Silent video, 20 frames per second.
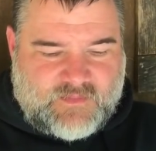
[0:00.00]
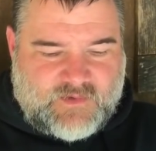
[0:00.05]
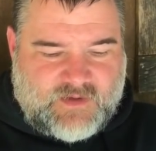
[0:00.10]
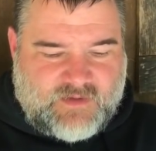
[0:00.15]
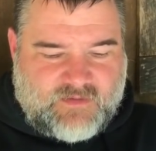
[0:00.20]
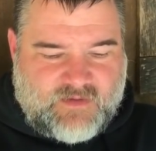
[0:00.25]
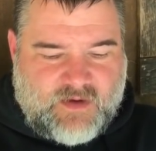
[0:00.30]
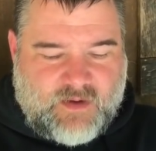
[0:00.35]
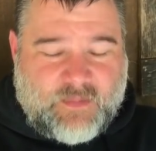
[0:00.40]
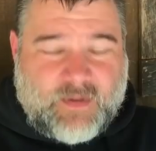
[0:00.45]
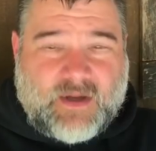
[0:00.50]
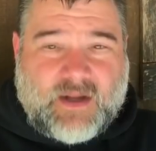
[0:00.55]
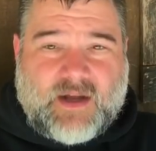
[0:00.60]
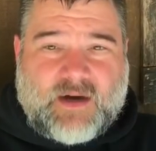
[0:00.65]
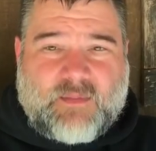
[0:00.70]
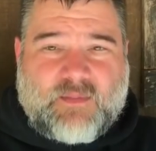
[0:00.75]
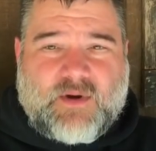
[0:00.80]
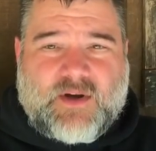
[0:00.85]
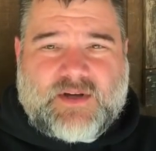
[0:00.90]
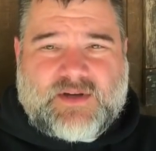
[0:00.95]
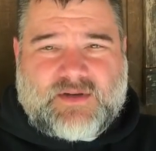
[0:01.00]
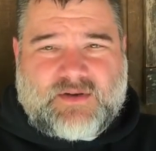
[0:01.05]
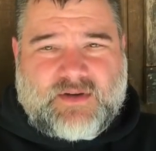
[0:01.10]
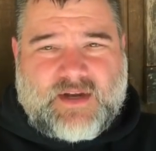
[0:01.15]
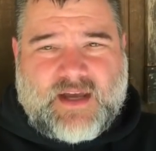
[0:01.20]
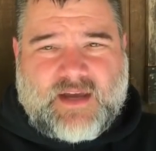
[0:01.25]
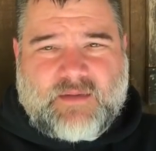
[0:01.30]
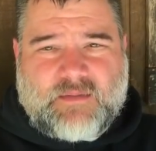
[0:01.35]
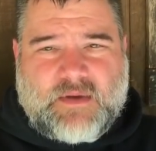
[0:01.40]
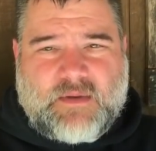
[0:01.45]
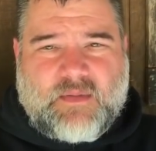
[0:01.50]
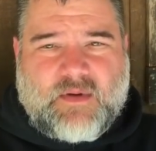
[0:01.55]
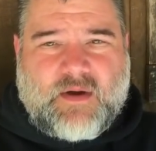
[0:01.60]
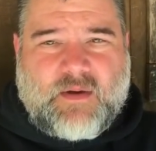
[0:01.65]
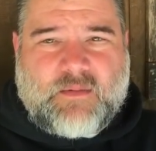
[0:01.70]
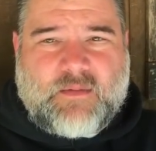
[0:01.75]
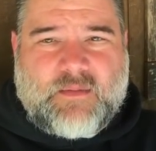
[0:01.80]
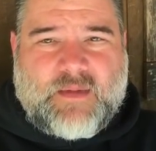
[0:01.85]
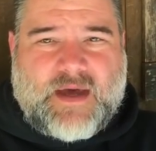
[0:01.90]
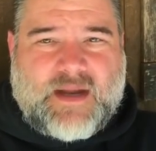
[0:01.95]
develop a lot of pressure, and that could be
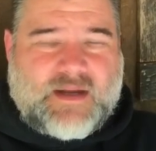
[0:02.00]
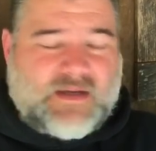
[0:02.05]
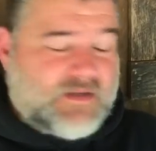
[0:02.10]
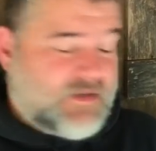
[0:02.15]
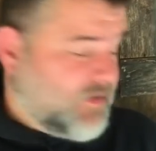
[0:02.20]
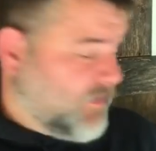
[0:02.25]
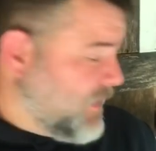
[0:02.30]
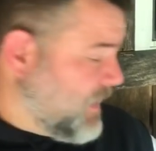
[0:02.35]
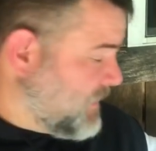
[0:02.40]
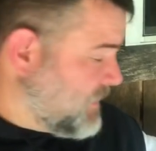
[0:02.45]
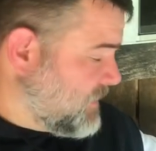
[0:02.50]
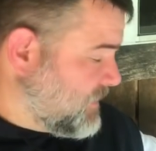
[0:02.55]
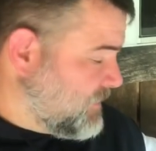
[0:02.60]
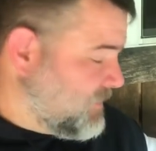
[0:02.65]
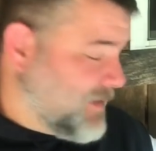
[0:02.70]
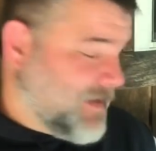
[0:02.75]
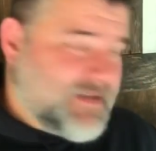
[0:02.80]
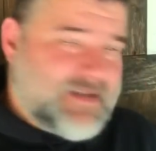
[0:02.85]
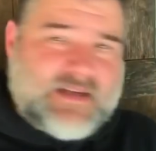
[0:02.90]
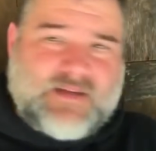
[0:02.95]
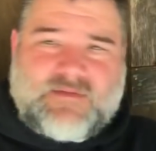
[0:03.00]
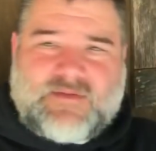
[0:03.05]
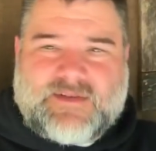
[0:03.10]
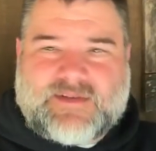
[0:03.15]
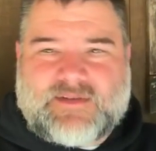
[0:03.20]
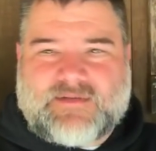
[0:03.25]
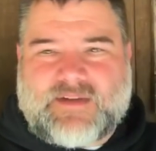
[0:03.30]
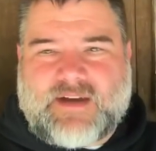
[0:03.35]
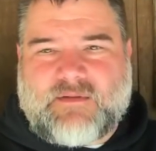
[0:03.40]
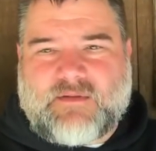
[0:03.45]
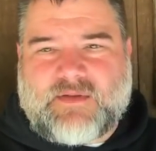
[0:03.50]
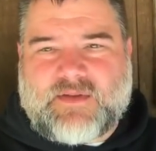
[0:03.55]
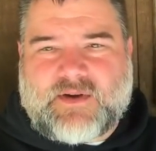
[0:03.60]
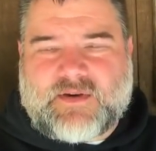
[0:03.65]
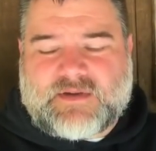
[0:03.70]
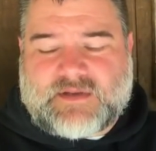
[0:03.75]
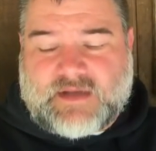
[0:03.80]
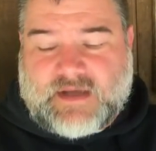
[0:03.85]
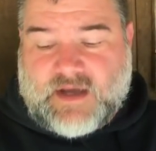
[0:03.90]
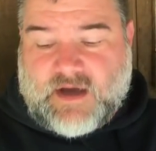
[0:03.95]
problematic. So that's it for Survival
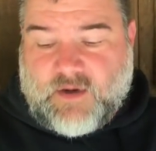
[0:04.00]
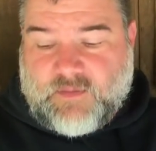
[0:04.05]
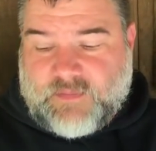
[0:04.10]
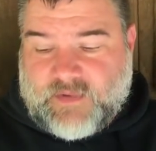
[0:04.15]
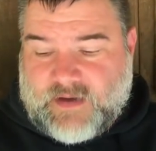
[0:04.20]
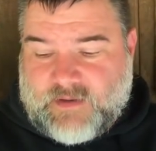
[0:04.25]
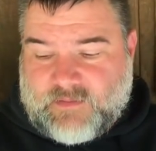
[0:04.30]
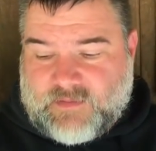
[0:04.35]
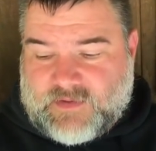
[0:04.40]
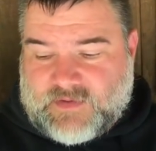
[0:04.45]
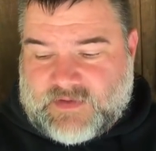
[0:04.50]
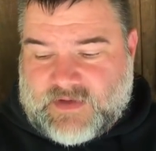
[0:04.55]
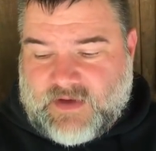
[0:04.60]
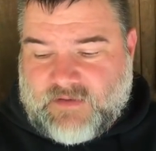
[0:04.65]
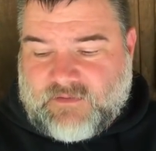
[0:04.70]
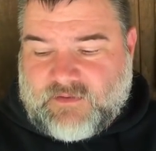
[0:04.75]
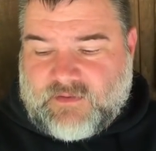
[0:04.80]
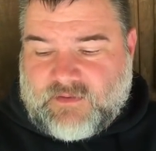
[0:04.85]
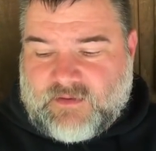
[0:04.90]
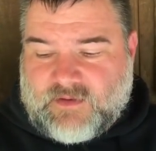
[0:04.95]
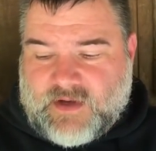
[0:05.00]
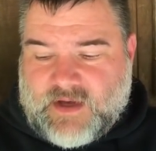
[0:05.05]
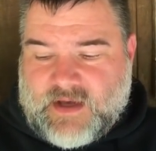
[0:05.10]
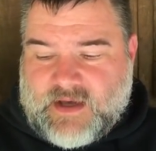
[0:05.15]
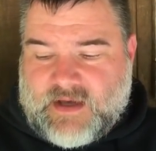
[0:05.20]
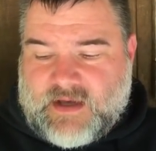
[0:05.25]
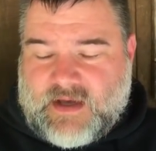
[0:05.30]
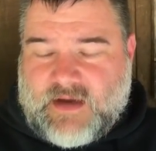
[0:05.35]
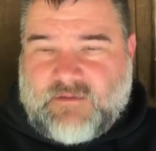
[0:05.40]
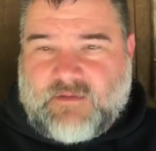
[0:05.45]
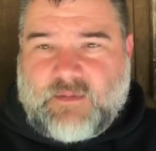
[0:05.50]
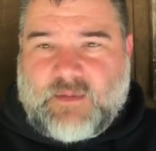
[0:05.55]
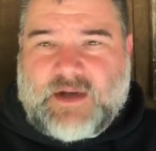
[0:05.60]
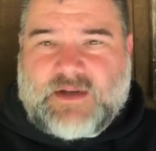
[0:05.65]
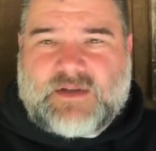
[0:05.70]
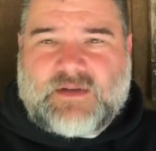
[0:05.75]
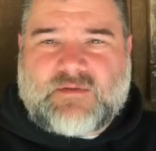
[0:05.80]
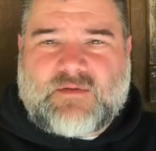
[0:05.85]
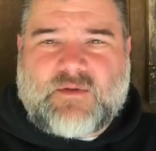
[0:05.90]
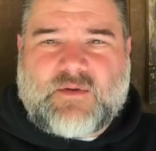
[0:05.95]
Thursday. Hope that was helpful
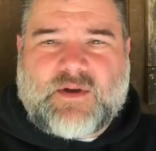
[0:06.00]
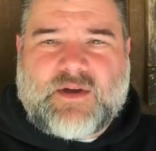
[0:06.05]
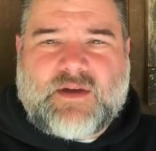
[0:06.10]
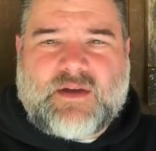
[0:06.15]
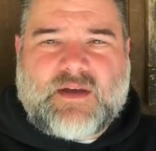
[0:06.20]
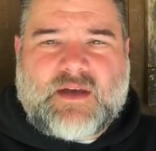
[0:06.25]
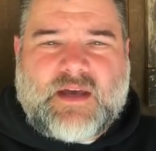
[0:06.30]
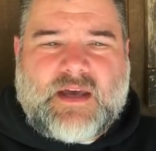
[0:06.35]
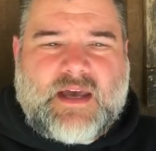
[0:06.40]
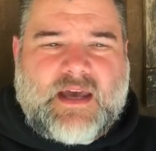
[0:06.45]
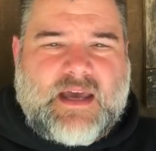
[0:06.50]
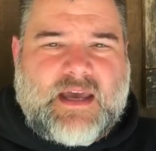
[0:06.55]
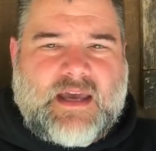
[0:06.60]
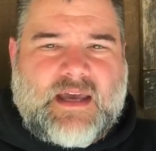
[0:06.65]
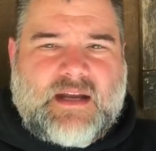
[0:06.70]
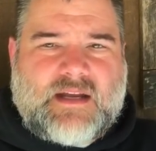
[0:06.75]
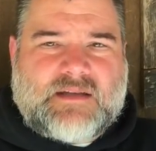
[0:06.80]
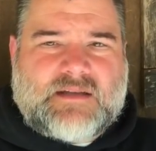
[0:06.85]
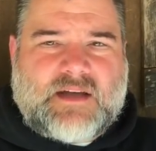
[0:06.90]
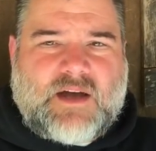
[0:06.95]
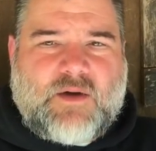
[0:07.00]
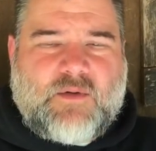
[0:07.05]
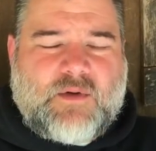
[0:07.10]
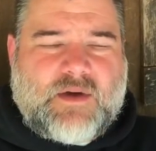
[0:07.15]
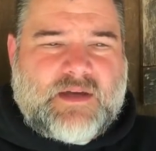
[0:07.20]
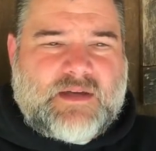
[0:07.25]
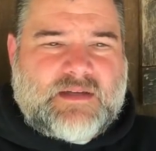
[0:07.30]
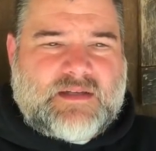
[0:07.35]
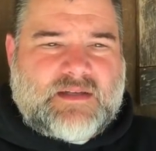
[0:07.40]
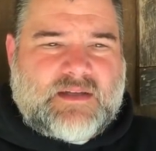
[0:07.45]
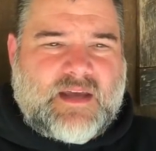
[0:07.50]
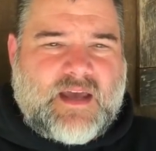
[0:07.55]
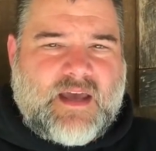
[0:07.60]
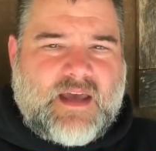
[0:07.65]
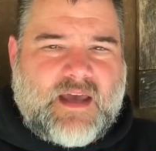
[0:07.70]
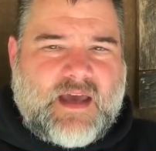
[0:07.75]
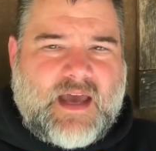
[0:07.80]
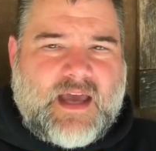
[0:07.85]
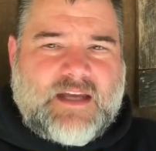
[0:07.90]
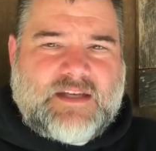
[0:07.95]
information for you. And as always,
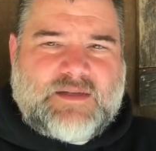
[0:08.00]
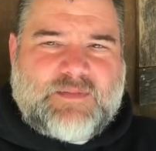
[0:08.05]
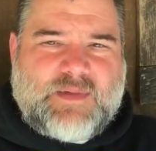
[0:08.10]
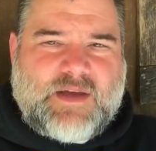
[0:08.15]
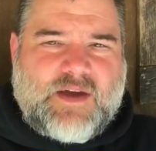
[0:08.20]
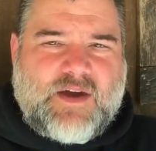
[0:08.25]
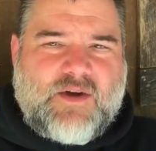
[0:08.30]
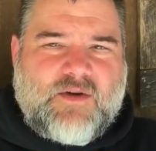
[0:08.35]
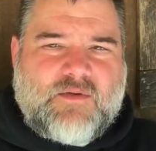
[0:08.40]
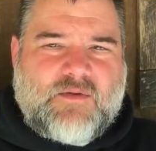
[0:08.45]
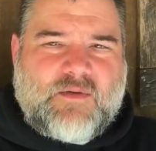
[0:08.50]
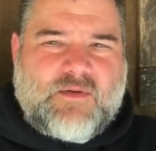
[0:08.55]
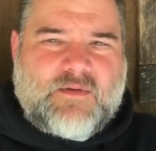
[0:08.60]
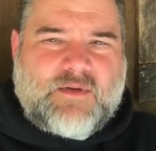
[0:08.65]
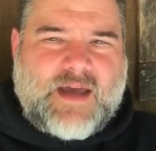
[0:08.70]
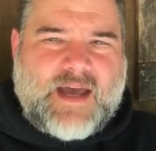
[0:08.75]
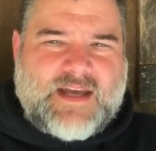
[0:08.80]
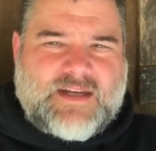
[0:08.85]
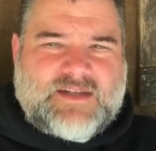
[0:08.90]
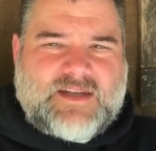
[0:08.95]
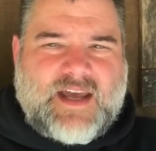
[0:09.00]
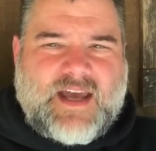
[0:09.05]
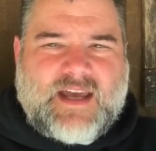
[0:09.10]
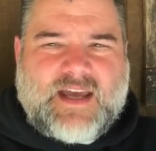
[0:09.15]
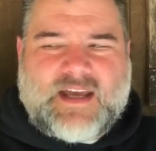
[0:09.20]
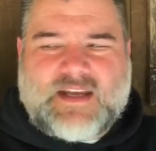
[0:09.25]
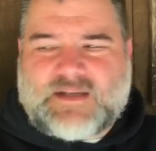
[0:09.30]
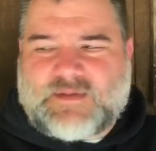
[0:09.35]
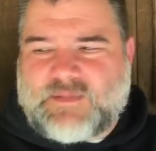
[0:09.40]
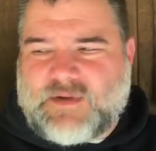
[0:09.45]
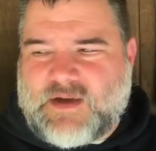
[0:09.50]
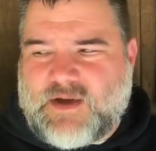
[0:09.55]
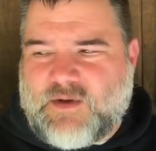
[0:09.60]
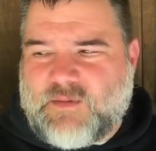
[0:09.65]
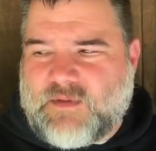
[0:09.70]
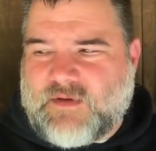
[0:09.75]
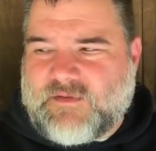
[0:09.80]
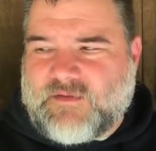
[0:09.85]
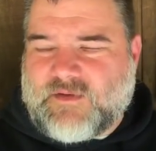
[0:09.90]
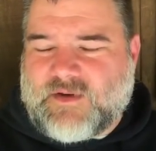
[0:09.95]
HBO, hashtag
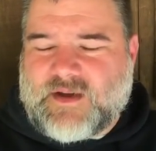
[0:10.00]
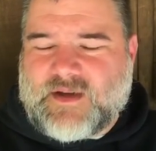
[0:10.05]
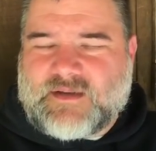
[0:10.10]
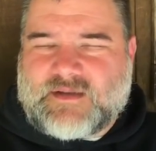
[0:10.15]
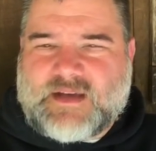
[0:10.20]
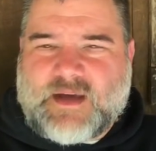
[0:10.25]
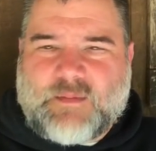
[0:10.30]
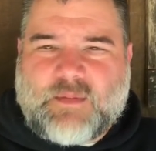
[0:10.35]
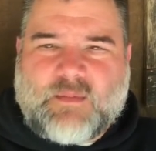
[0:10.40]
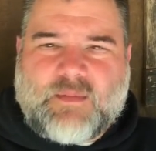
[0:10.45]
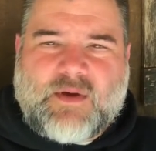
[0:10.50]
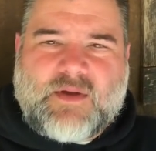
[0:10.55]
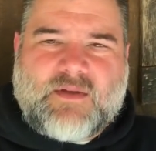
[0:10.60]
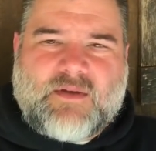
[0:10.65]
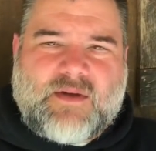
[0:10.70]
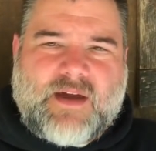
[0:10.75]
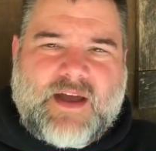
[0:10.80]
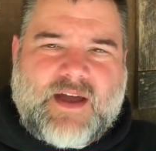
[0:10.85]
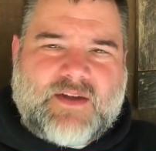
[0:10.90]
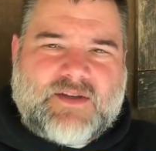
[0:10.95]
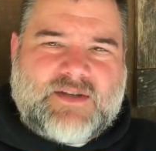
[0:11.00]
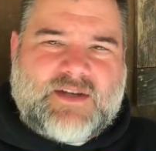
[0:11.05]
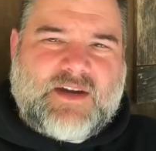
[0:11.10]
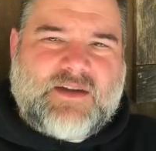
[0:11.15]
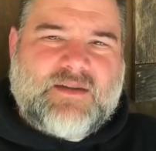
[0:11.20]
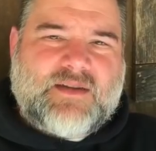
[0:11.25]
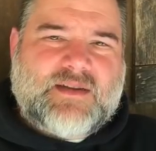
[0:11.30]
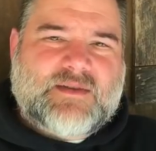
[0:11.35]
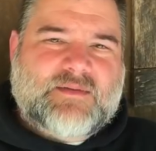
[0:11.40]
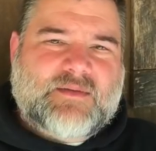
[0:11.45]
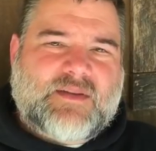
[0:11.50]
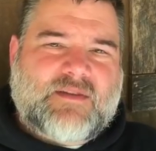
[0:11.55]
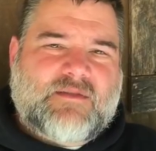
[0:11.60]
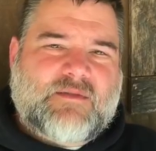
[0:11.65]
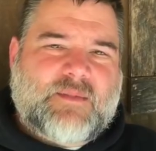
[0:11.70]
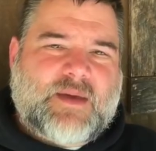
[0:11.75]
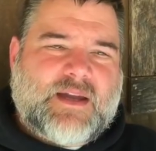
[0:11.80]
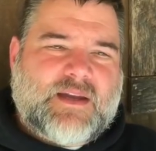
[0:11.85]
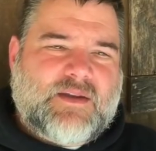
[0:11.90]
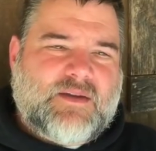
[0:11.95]
HBO, my friends. Help a brother out. Share this with
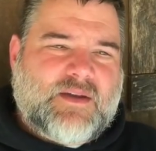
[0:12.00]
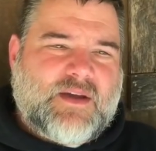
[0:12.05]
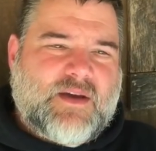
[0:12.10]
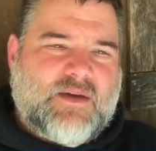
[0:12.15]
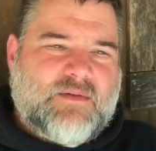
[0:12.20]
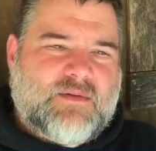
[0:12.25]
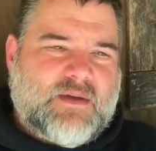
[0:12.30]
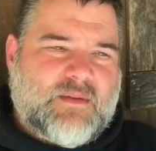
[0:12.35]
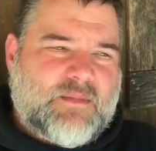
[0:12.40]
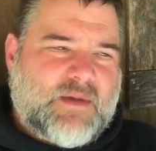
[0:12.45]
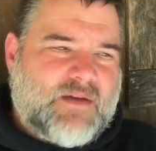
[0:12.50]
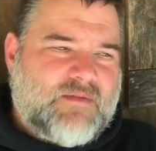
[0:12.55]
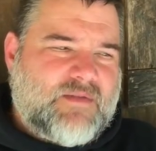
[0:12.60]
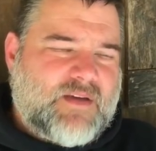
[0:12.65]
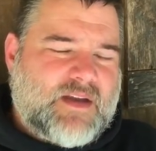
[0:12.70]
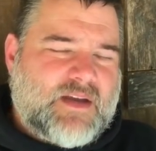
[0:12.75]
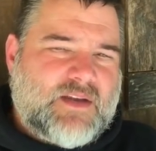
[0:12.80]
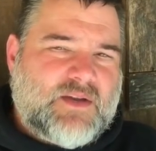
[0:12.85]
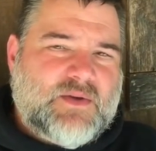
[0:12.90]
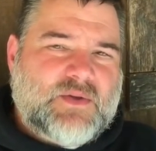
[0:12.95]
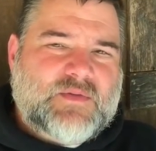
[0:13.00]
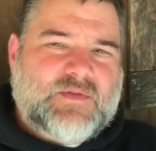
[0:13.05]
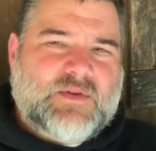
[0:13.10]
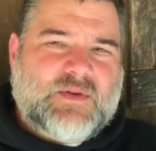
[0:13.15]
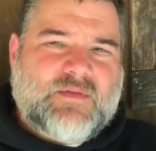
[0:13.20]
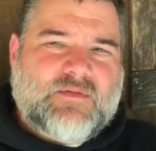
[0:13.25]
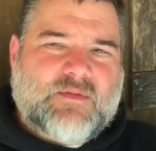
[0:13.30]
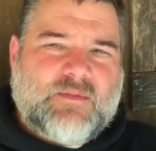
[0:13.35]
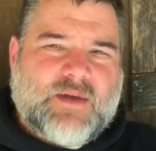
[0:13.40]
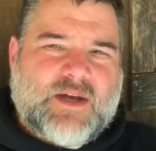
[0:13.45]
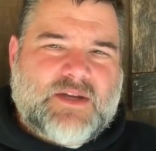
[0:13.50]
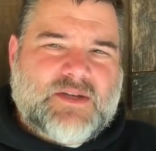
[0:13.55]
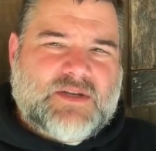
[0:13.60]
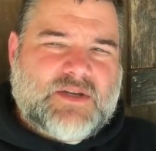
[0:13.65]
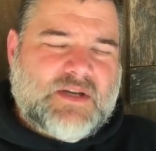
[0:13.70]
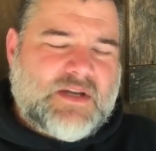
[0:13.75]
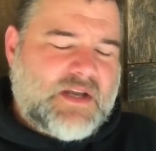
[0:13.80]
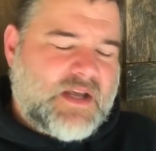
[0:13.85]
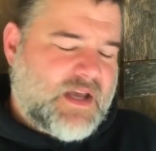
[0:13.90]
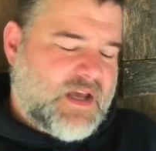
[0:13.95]
everybody you know that might find it useful
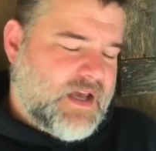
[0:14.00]
information.